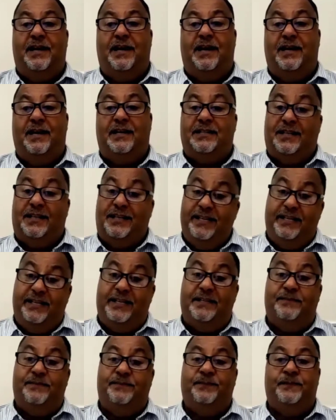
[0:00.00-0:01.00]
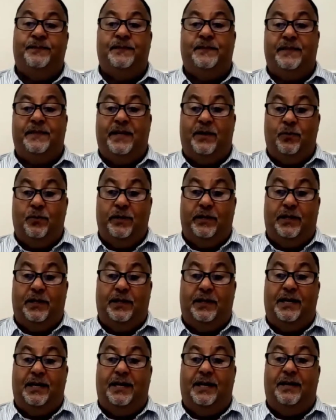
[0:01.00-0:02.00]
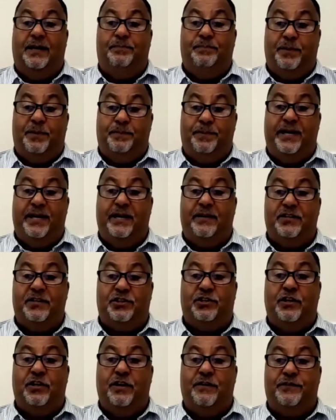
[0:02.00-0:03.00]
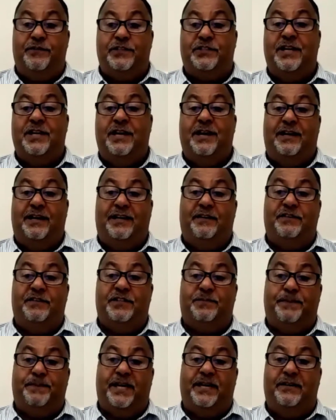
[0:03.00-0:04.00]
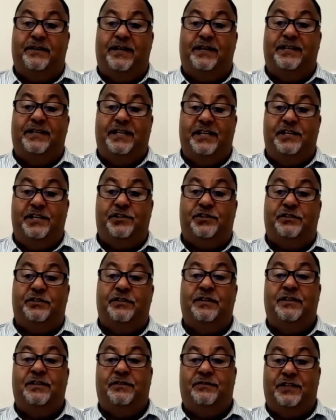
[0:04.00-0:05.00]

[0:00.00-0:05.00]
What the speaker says: cleaner that will prepare the surface and give us better adhesion for the